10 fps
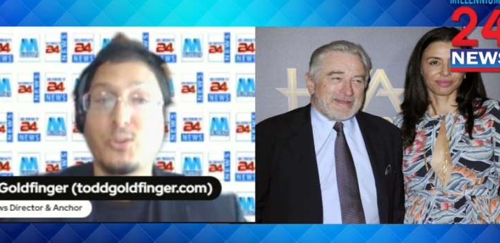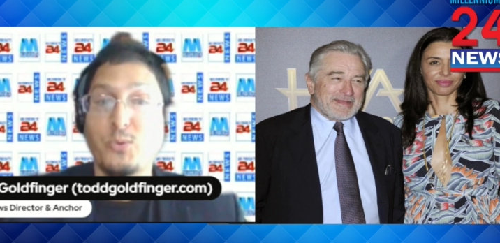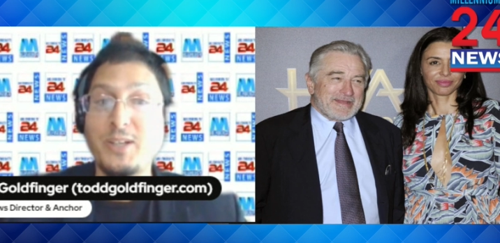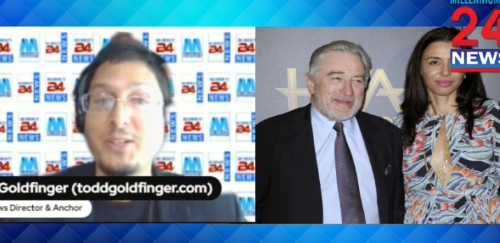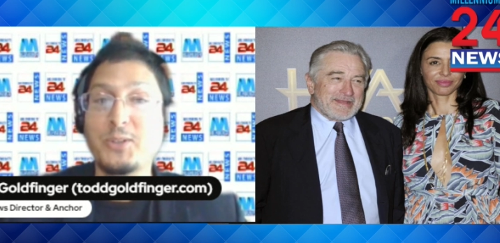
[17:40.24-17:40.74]
Speaker 1: A
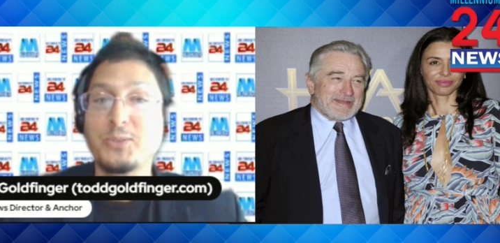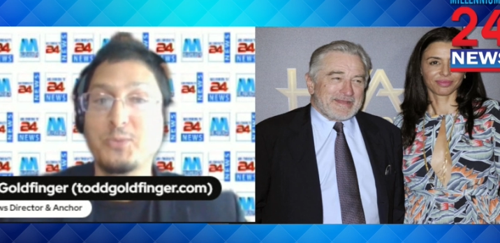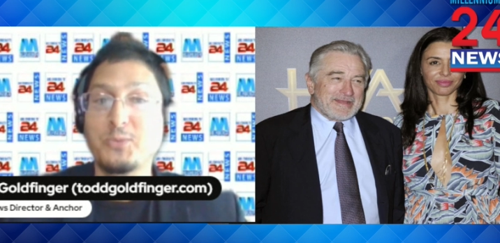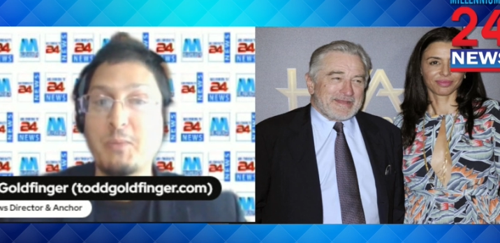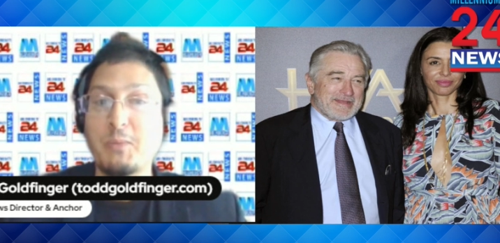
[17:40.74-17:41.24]
20 year old
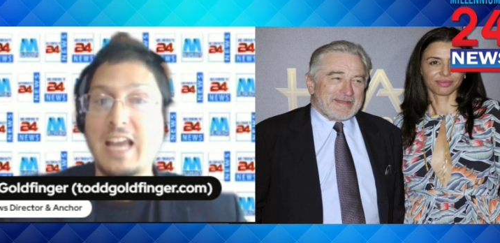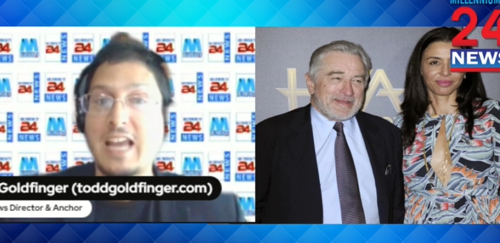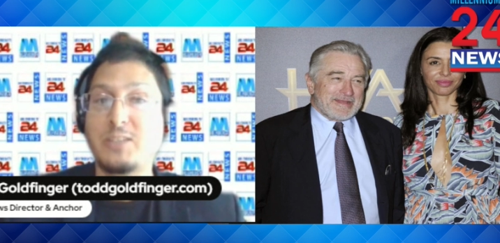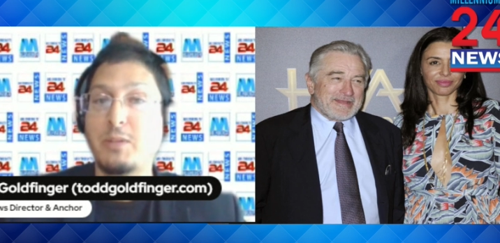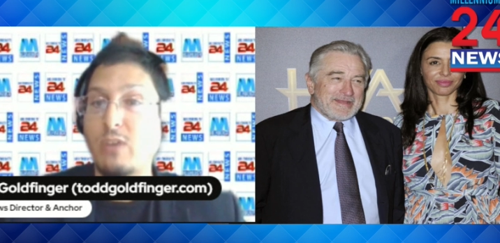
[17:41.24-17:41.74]
woman
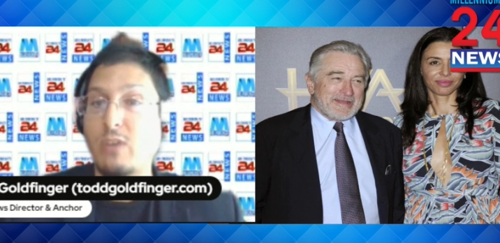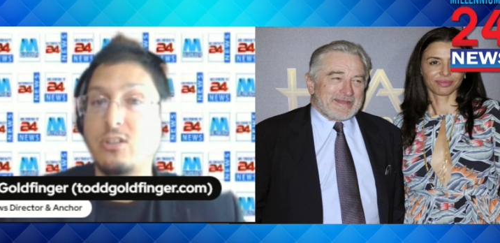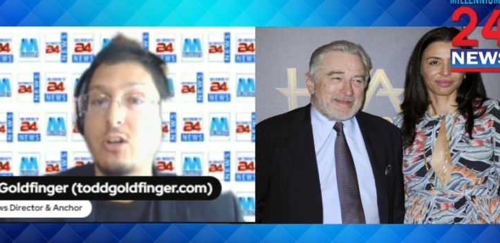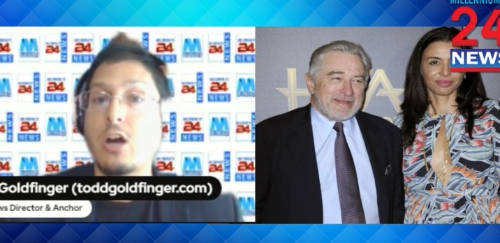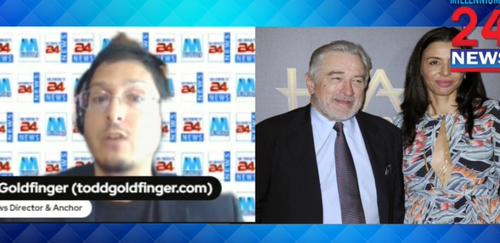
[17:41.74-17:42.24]
has been
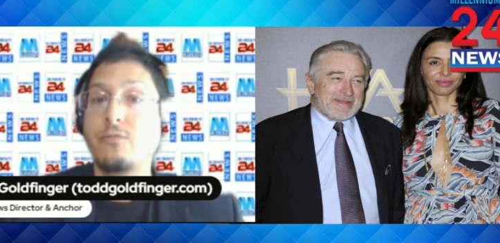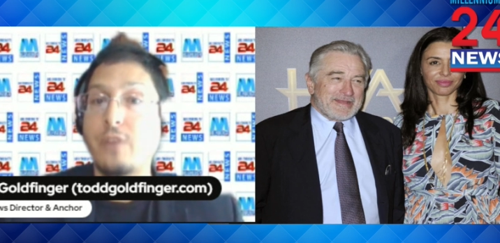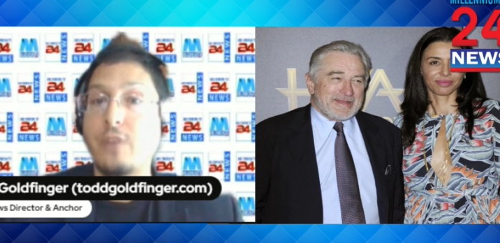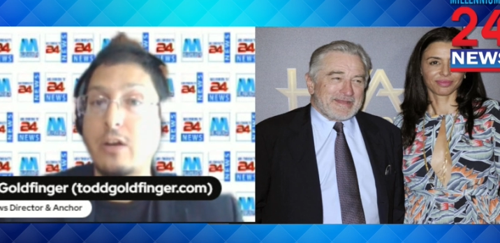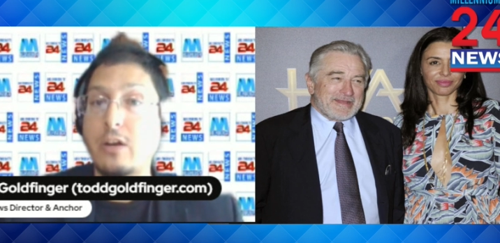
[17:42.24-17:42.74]
arrested on
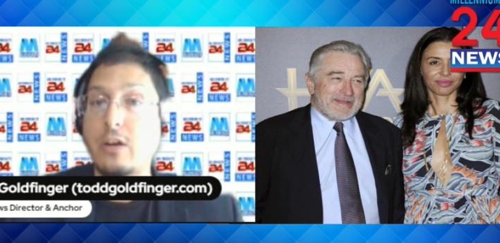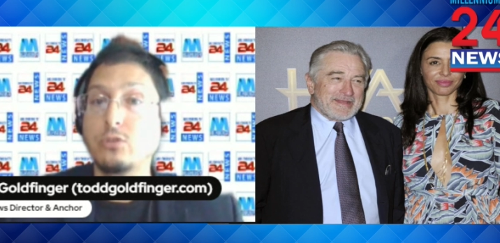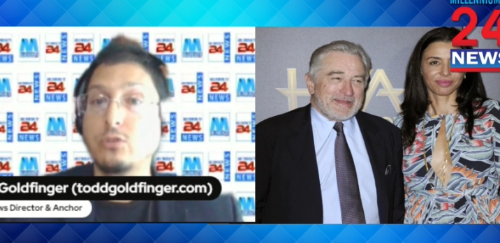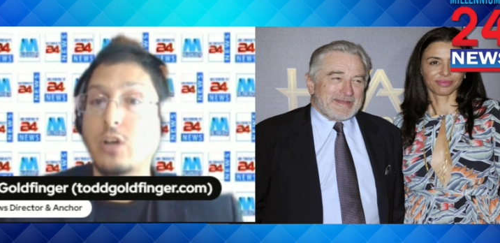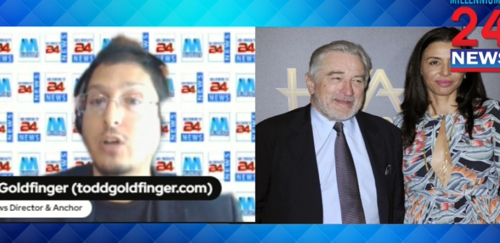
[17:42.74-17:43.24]
federal
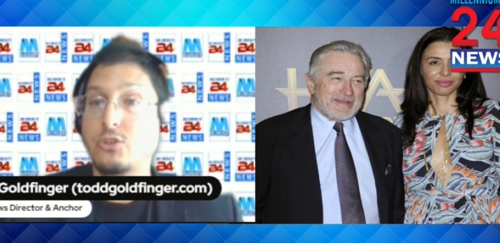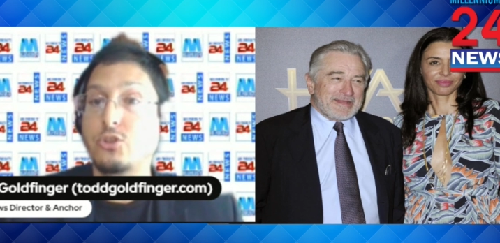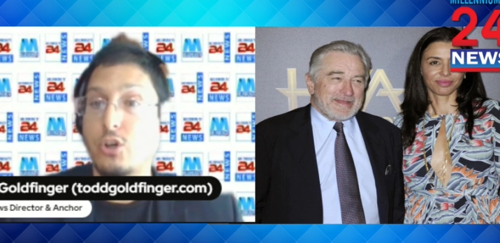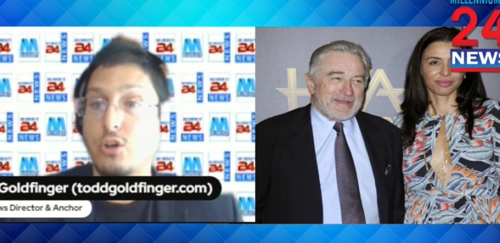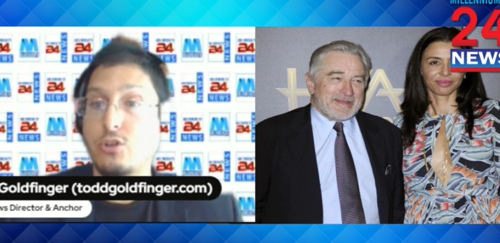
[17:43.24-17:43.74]

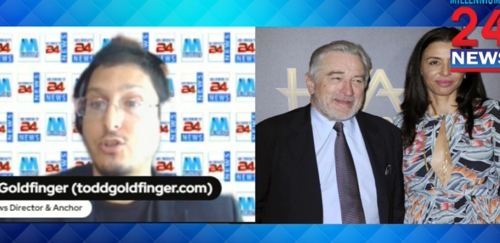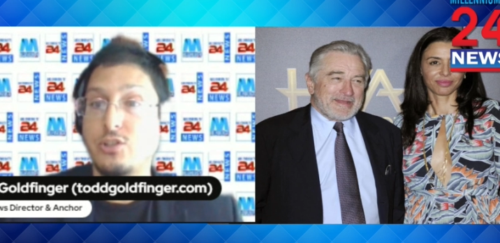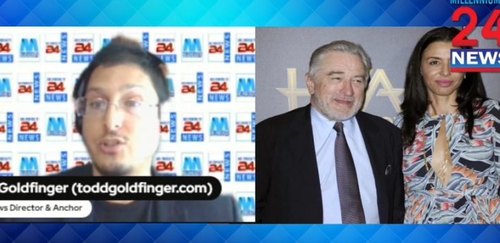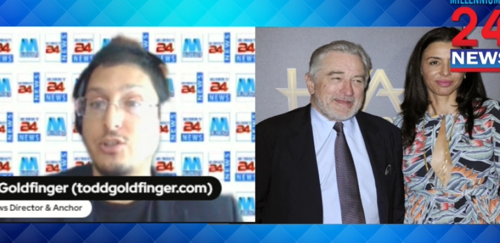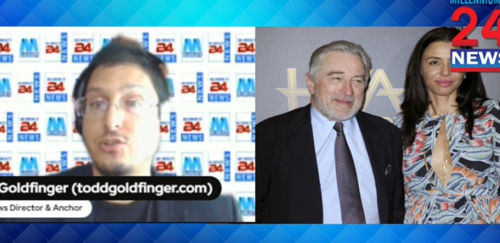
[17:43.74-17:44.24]
narcotics
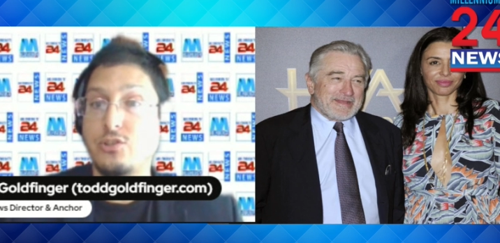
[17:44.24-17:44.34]
charges